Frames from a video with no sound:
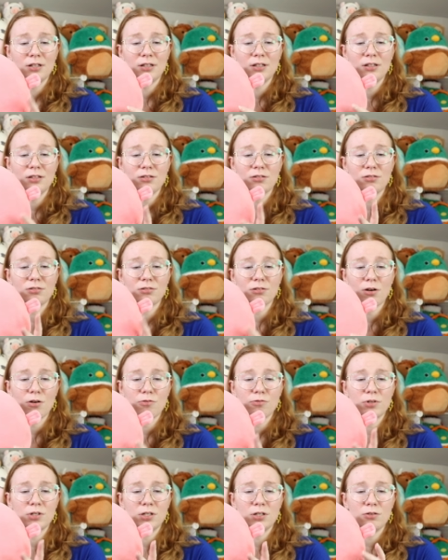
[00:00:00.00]
It's
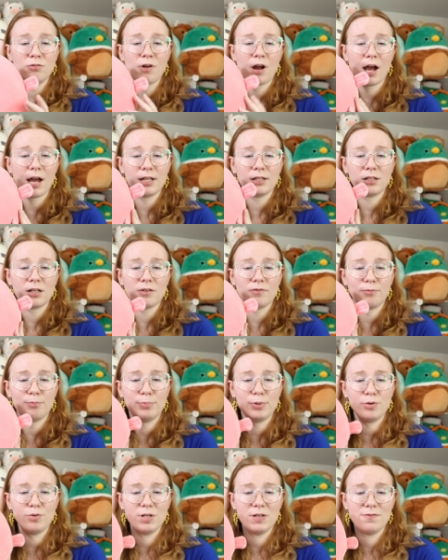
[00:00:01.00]
so cute. I love
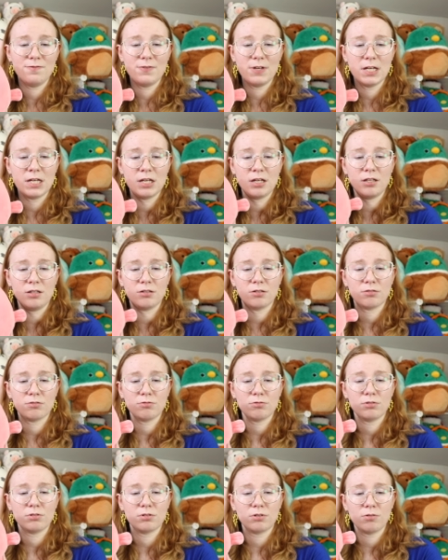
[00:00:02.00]
booty fins.
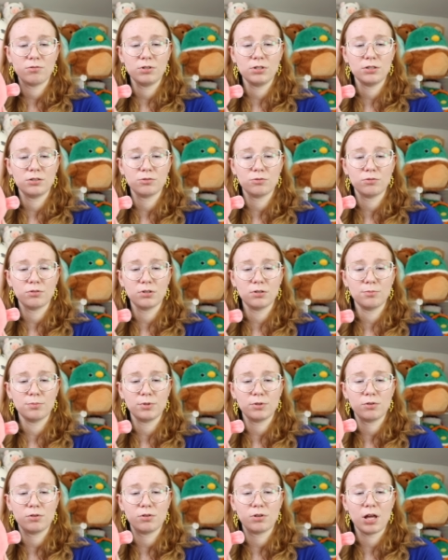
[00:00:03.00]
They're so
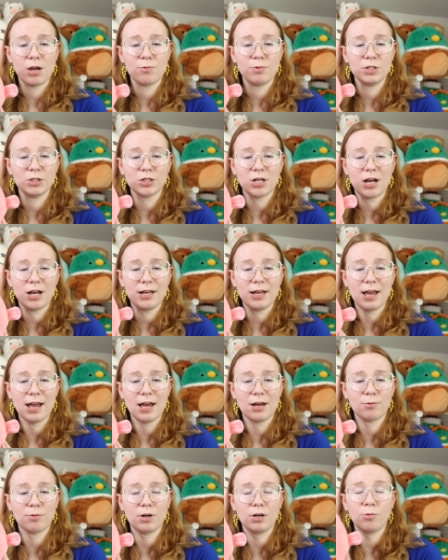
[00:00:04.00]
adorable. I wish I
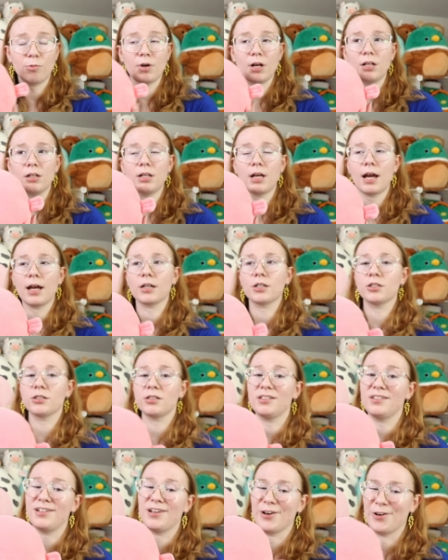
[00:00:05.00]
had one. Well,
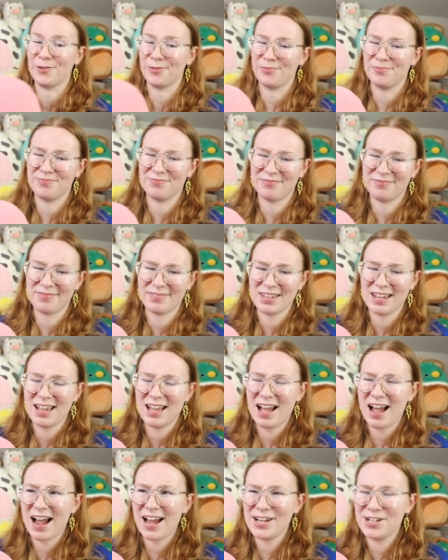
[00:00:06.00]
actually, no.
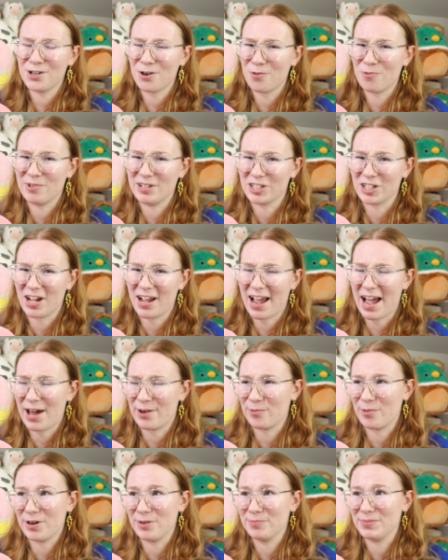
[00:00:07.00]
I don't wish I
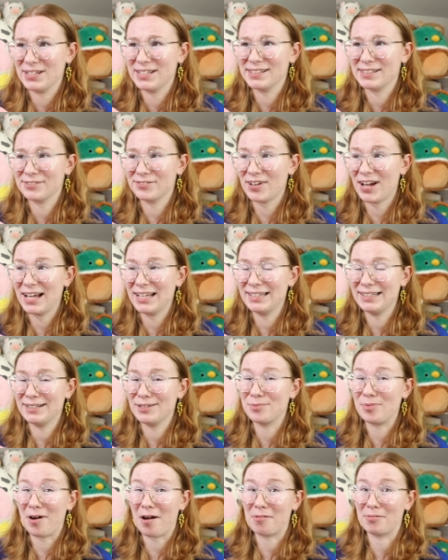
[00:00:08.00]
had one because if I did,
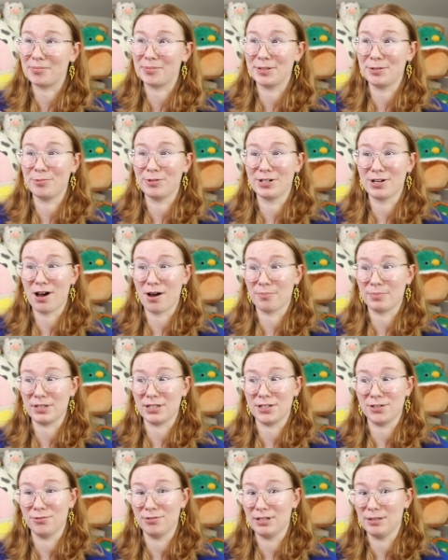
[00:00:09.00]
it probably would not be
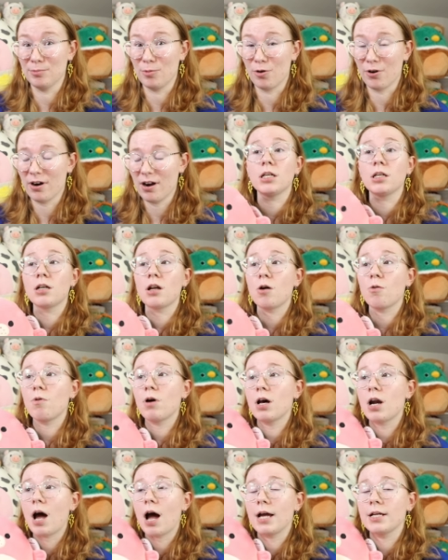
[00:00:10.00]
cute anymore. You know
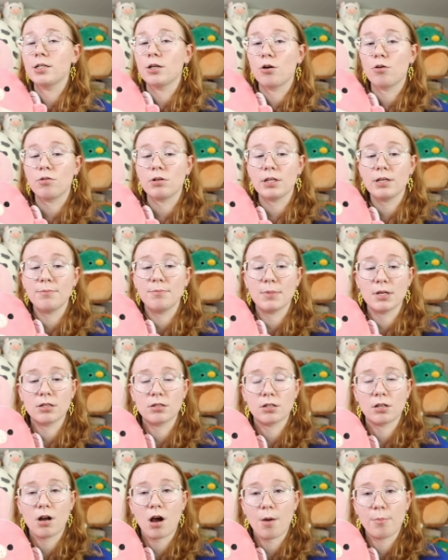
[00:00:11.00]
what? I totally
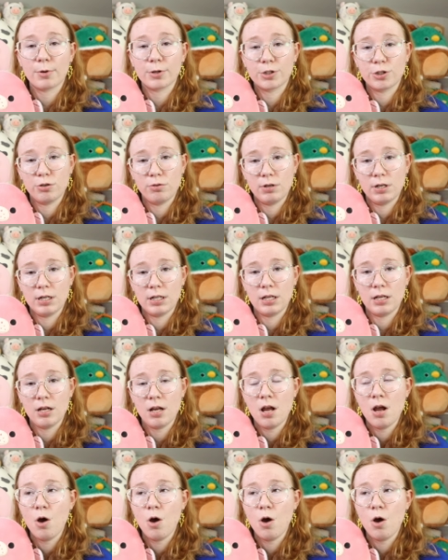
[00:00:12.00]
missed an opportunity